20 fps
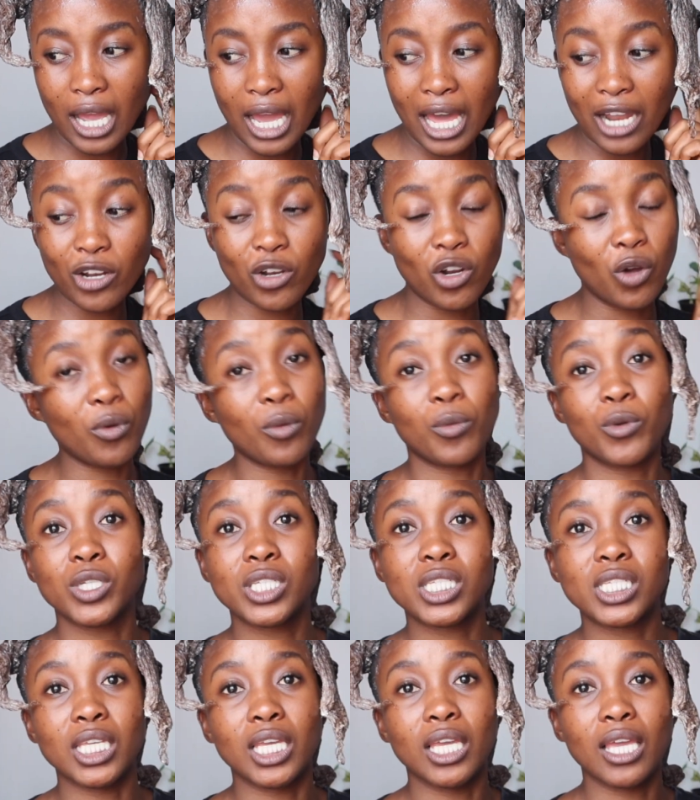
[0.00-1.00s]
I don't know, we will
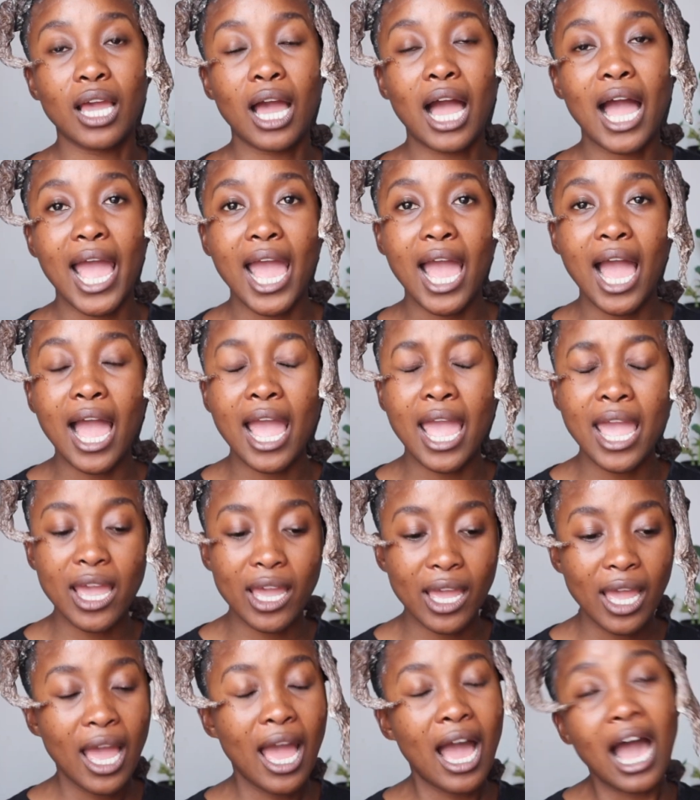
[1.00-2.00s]
see.
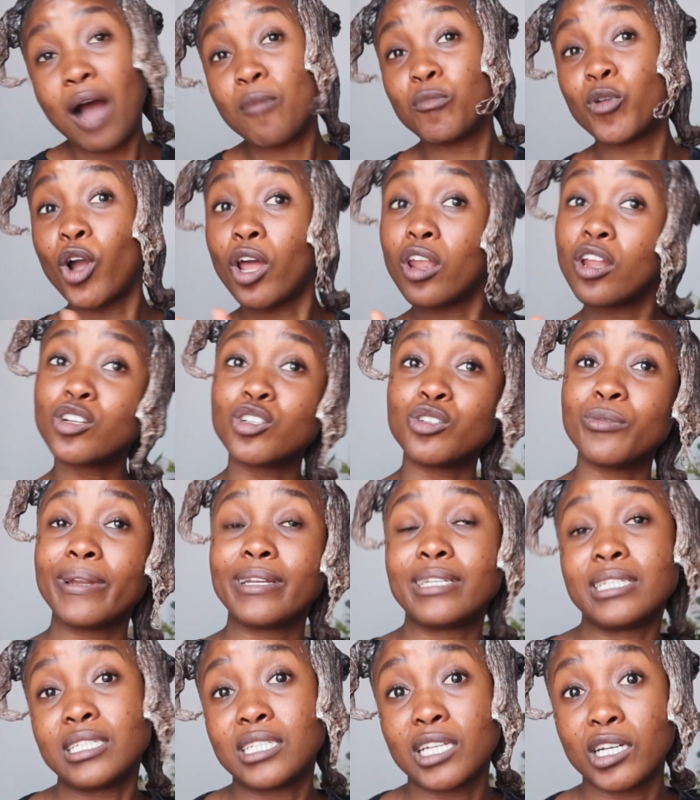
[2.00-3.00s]
I'm gonna do a
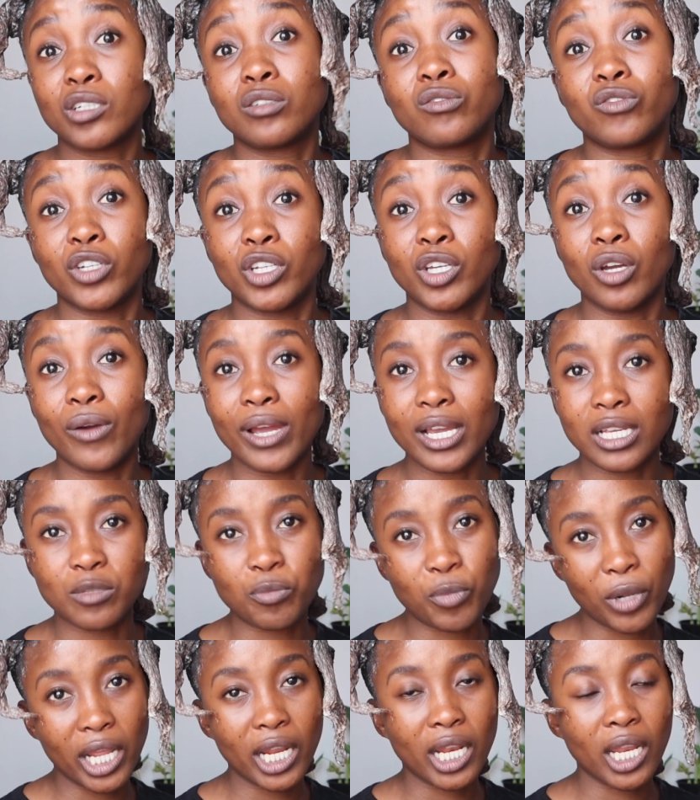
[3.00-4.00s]
detailed video
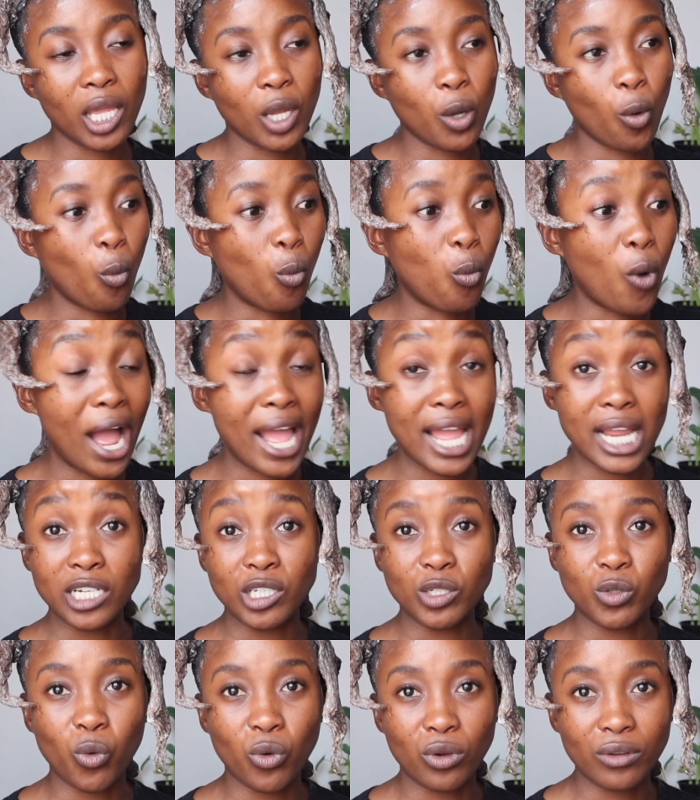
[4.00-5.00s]
explaining why I
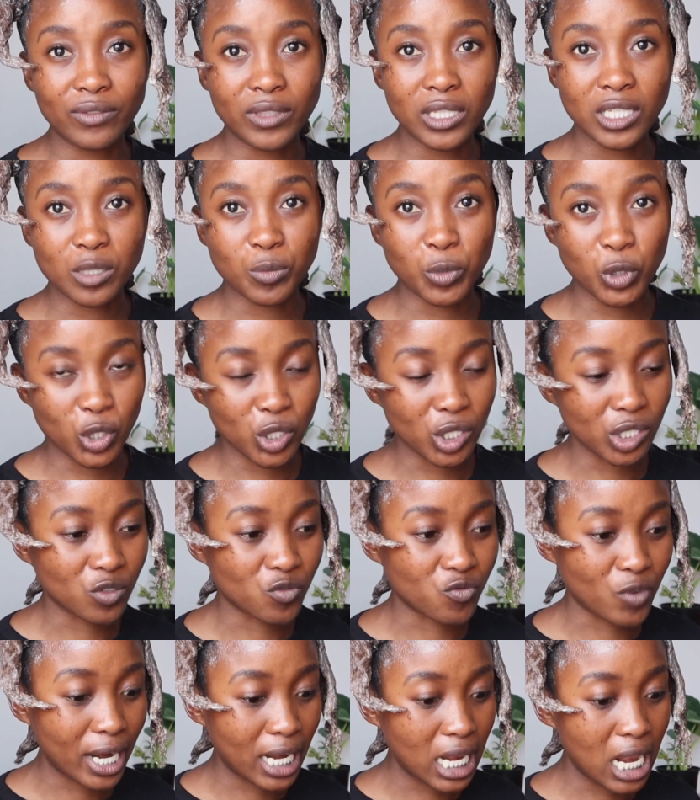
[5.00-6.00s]
did all of this, because
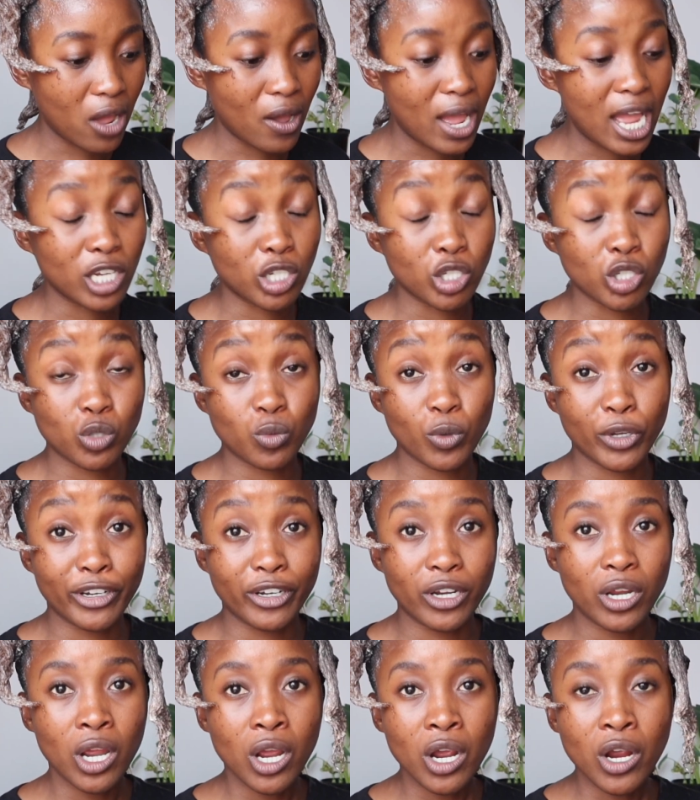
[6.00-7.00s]
right now I just
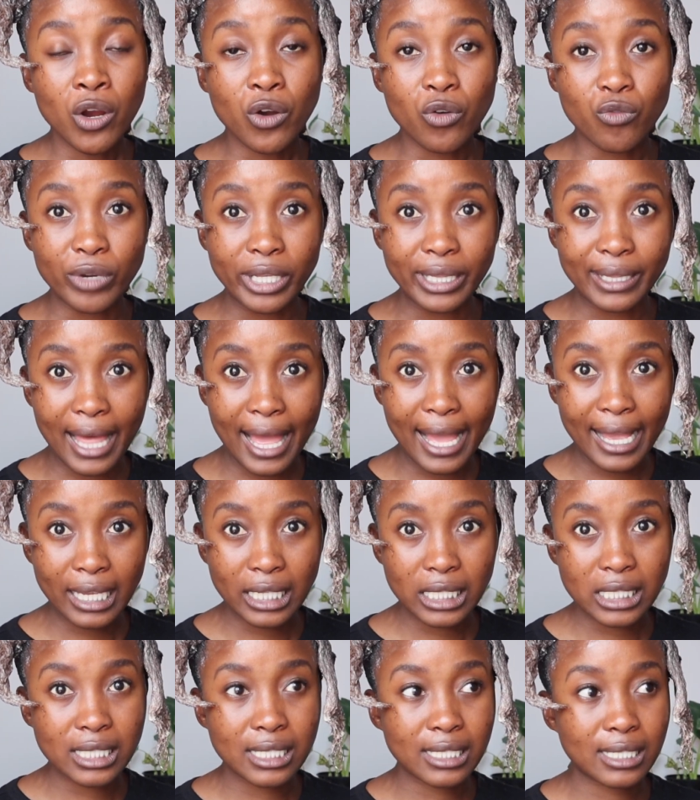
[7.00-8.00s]
wanna
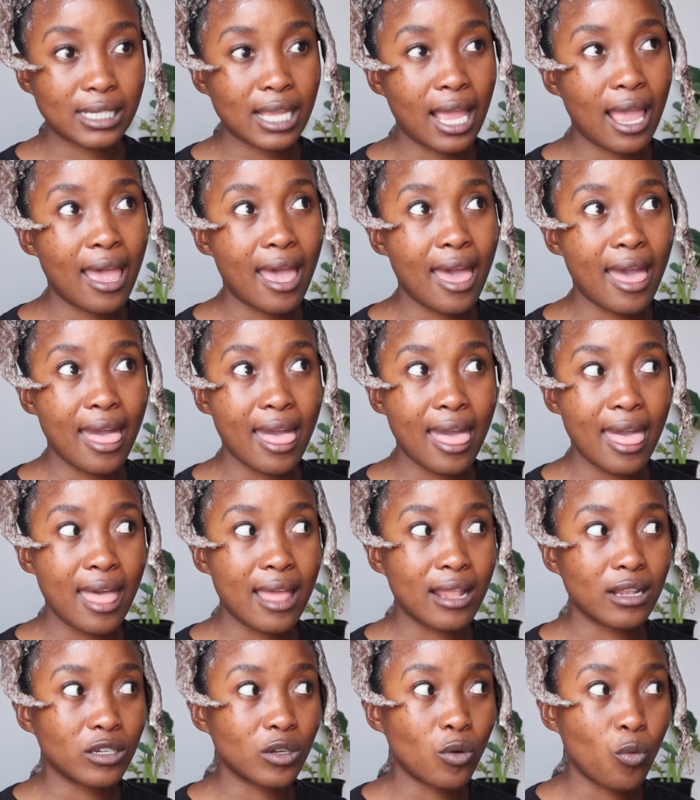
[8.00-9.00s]
relax
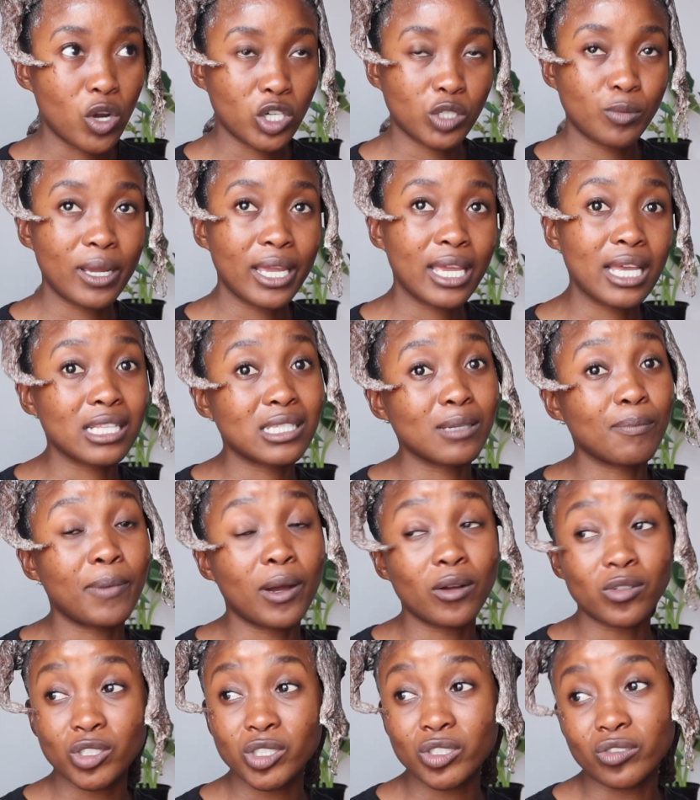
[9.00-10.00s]
and wash my hair. It's
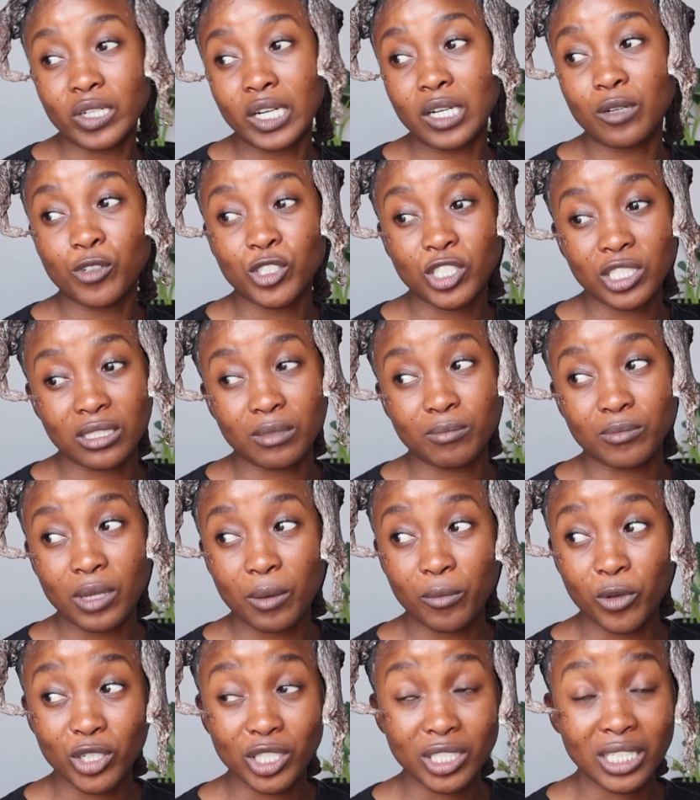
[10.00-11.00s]
about to rain, which is I'm
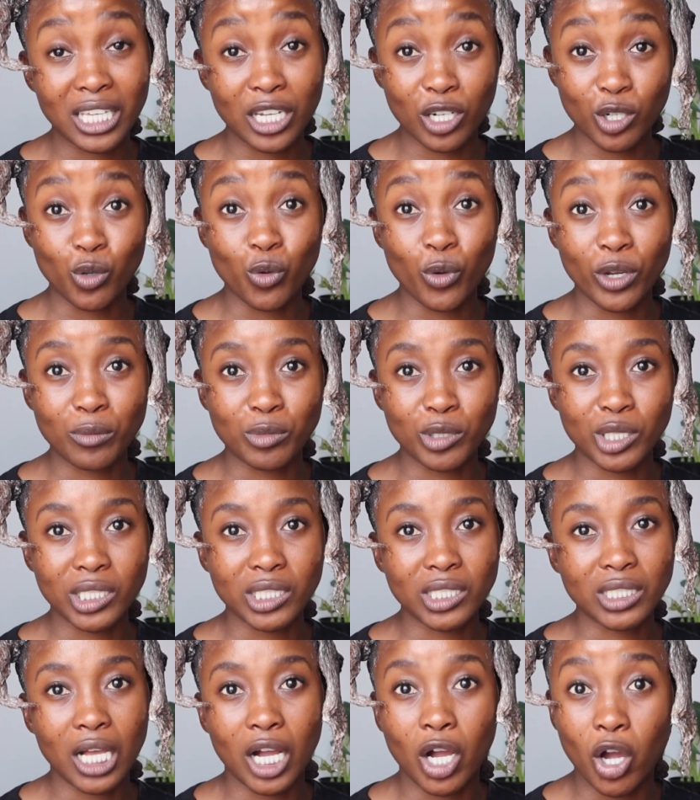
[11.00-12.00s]
gonna get annoyed
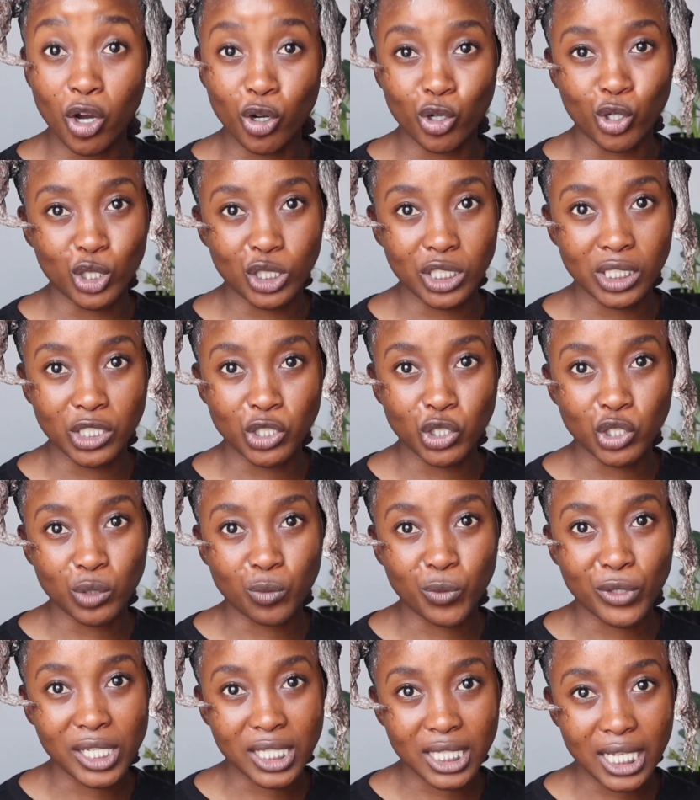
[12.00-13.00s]
because I can't go to the
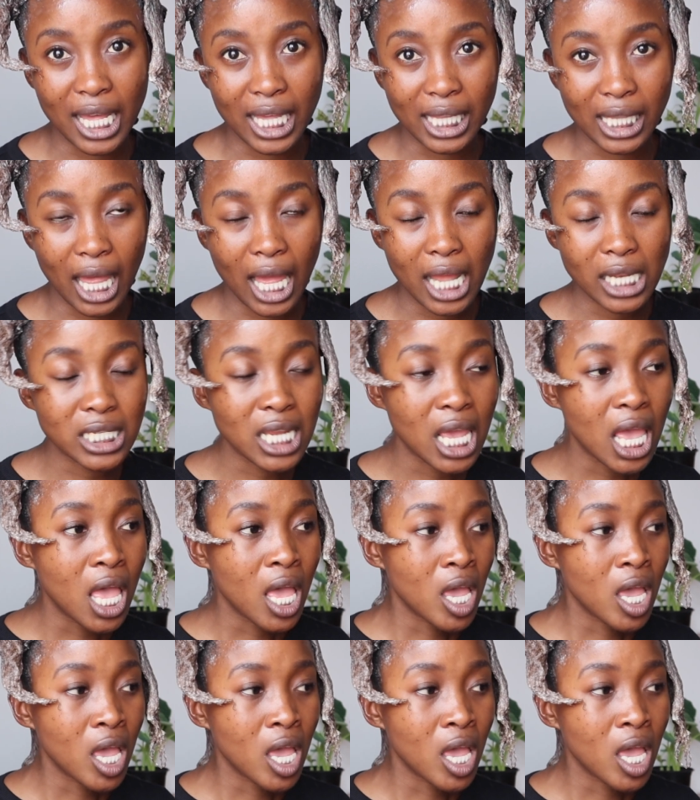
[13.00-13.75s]
gym when it's like that.